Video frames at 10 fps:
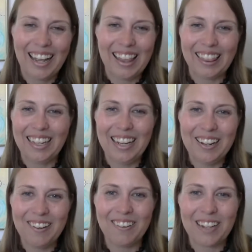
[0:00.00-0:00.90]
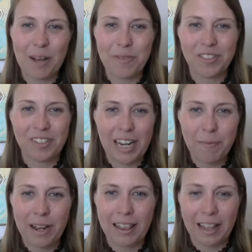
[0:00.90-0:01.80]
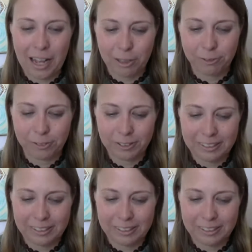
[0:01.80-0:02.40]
Hello. Namaste, my love.